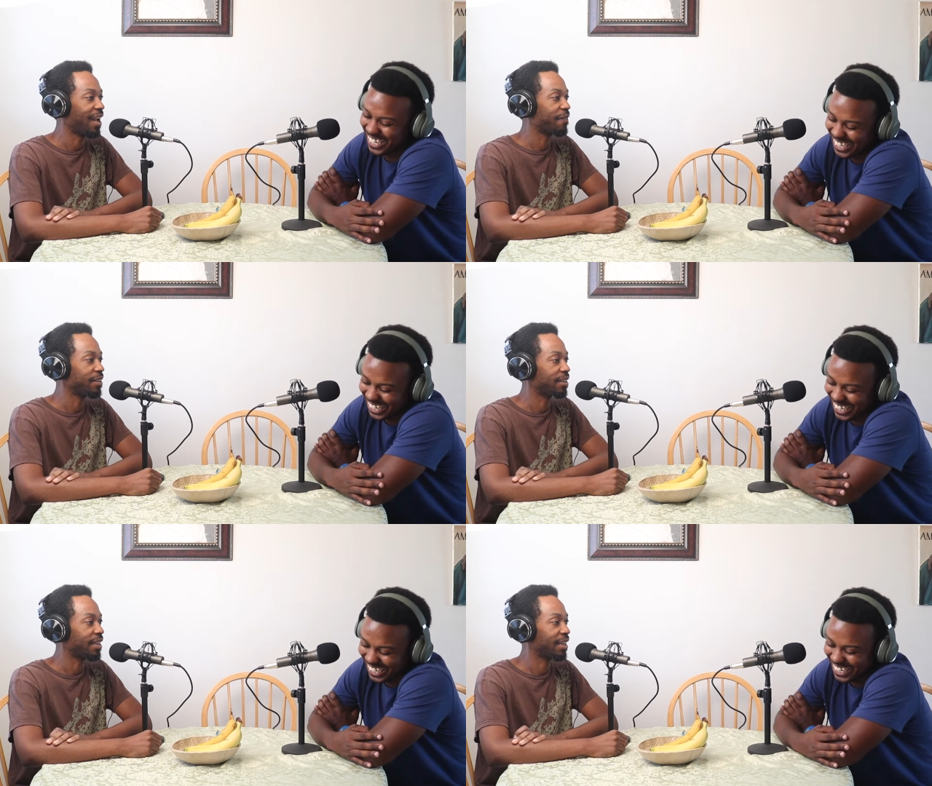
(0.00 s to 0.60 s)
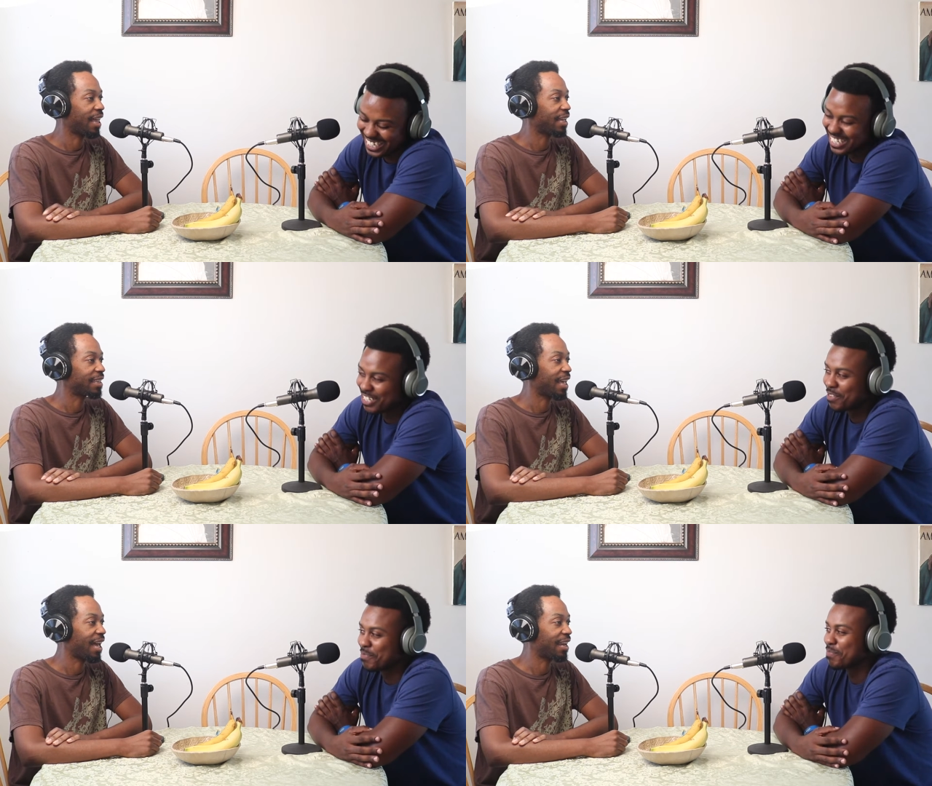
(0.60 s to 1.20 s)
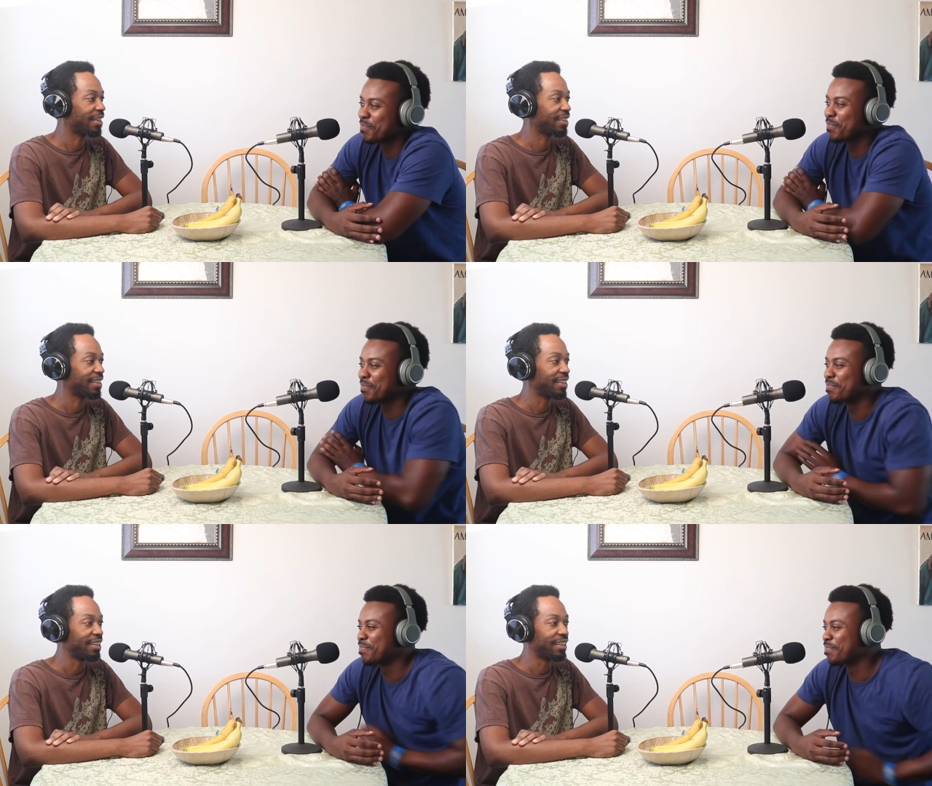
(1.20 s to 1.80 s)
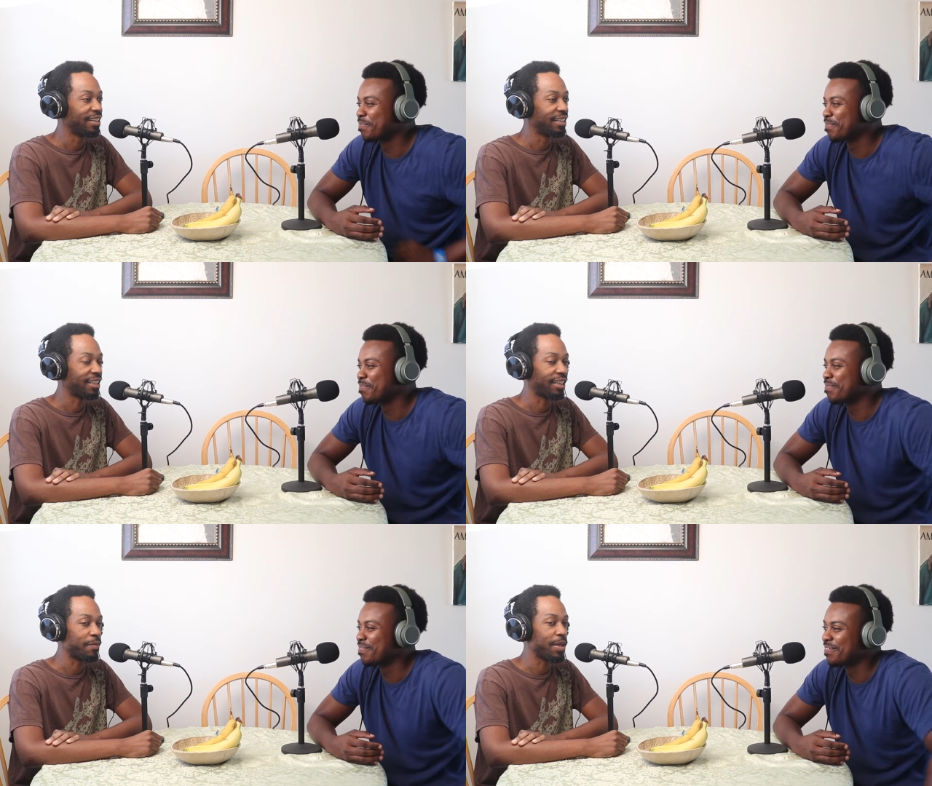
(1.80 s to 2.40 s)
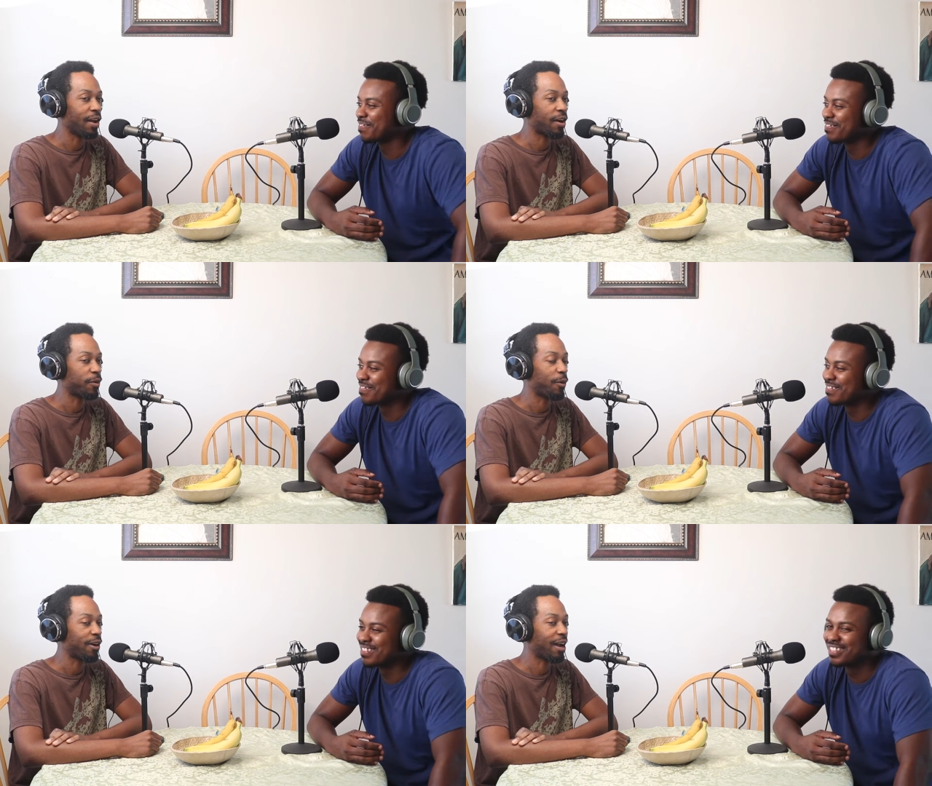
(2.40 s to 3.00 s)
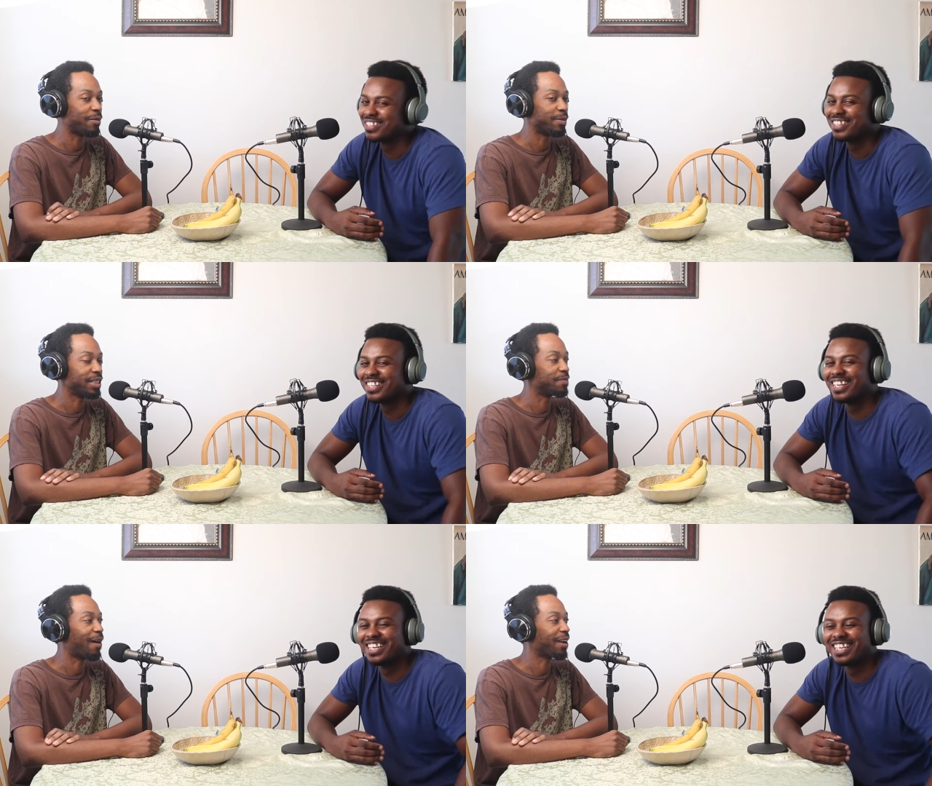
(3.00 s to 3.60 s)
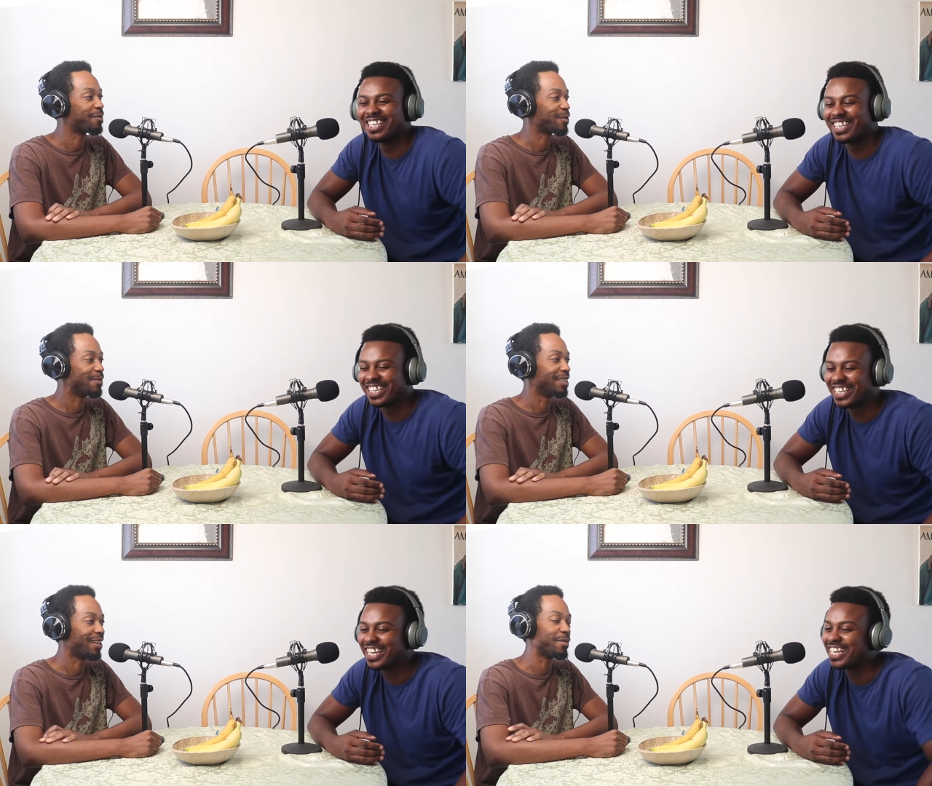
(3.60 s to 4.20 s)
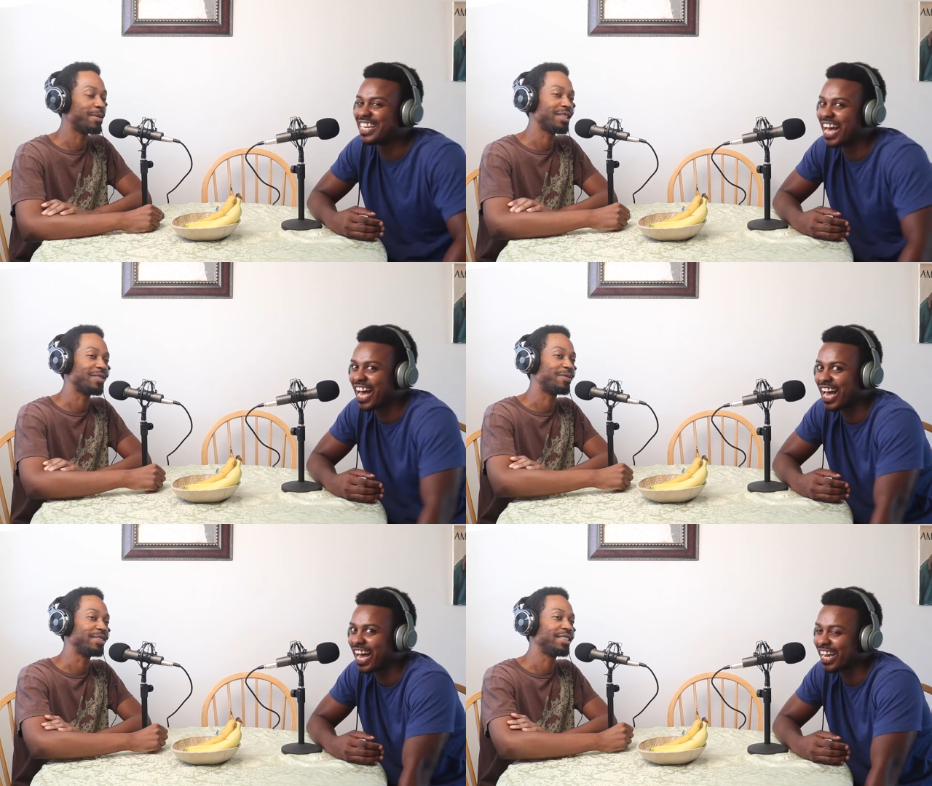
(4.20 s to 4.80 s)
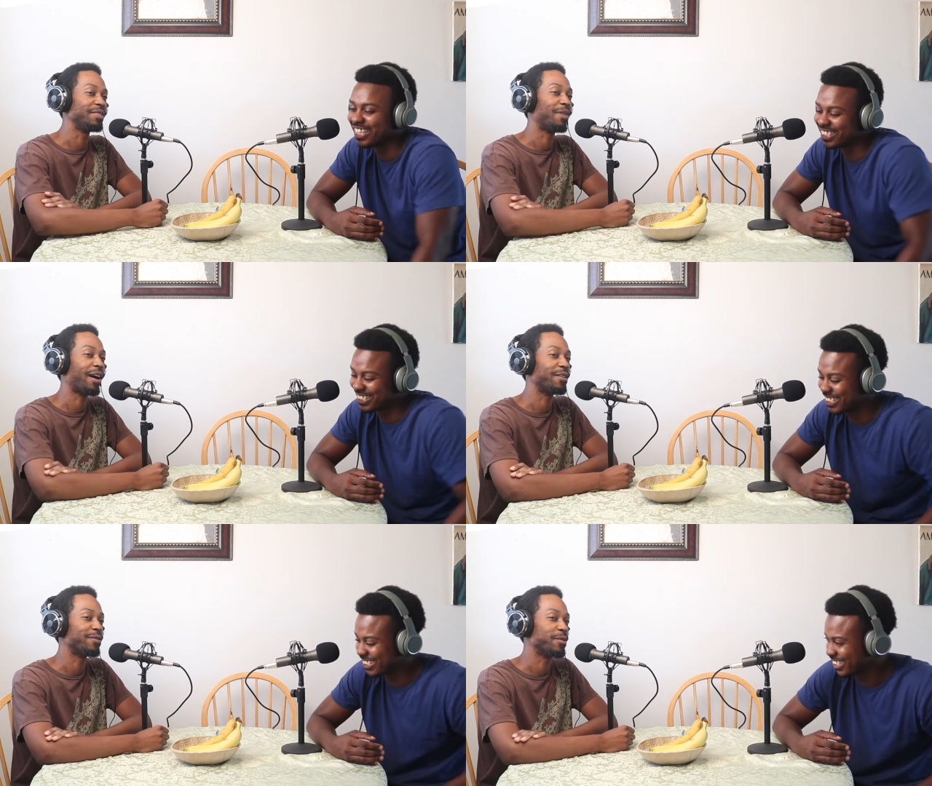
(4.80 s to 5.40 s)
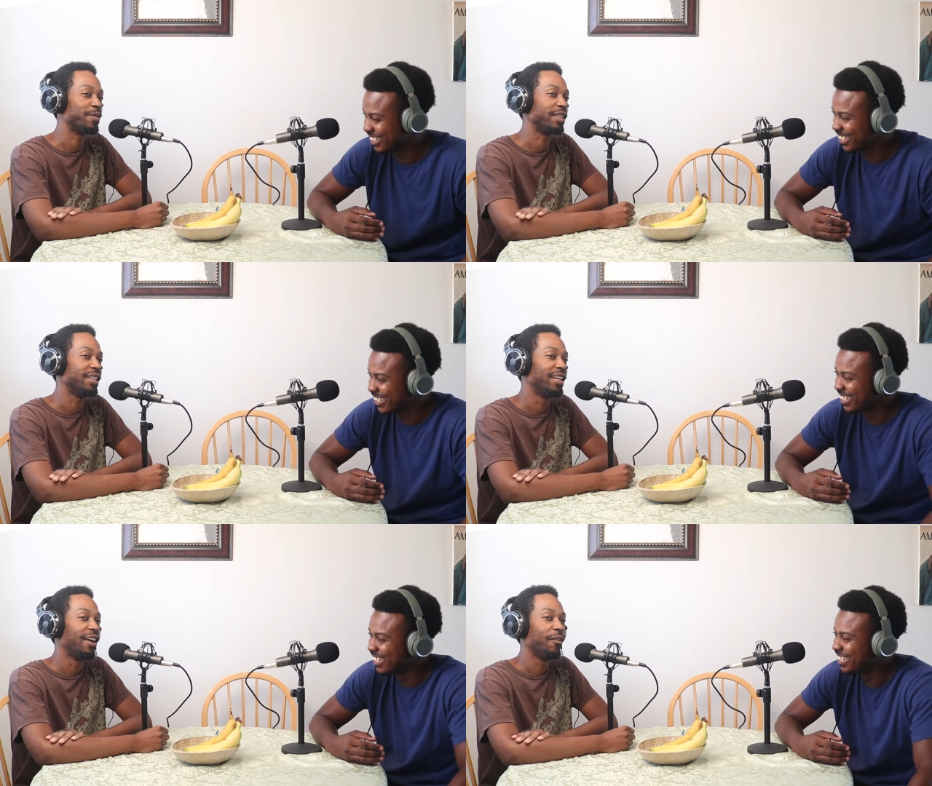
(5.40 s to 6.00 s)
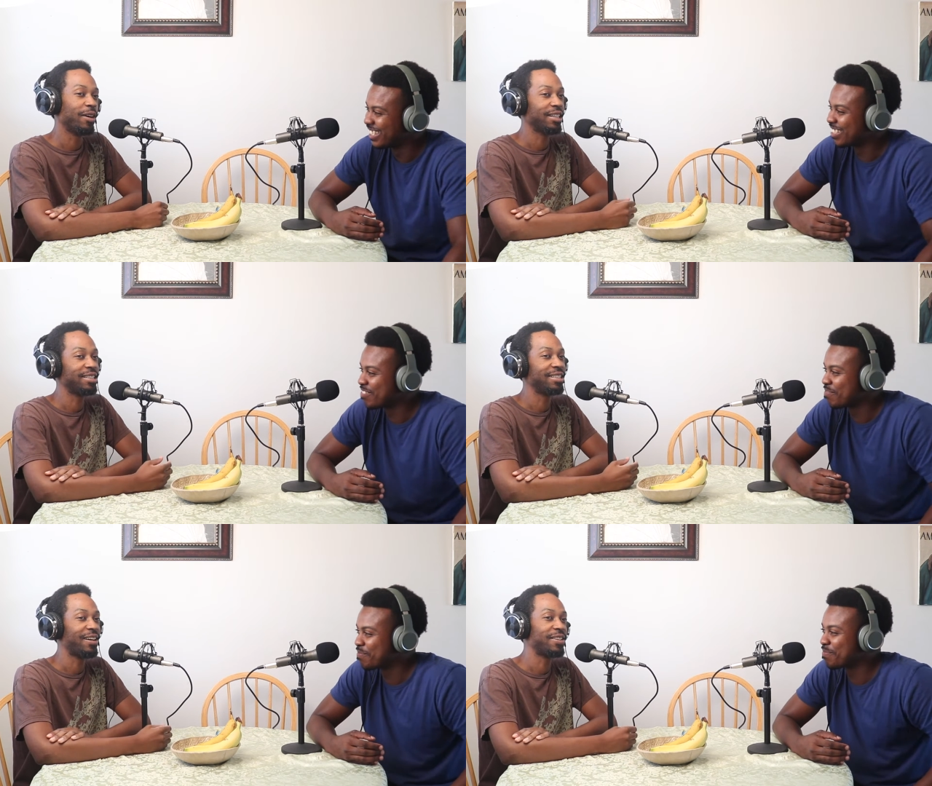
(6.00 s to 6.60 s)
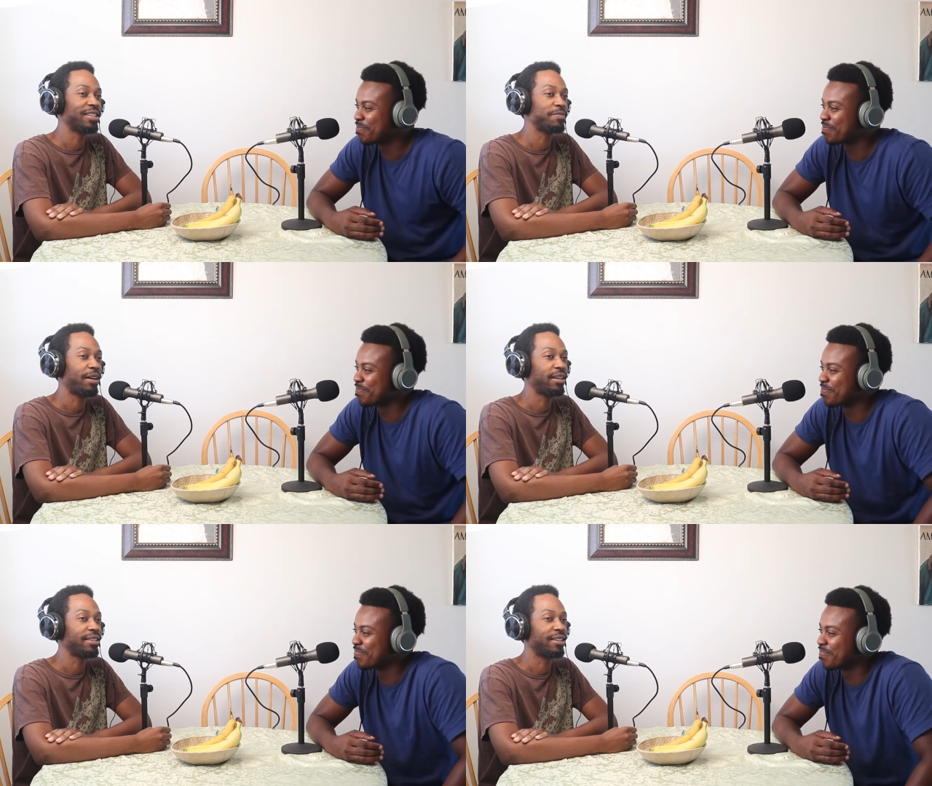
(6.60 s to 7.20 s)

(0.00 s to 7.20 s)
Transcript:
Speaker 1: everything like that. And give me the Art of War album. And she bought it for me. I remember she, she bought it for me. Well, because you know they're talking about you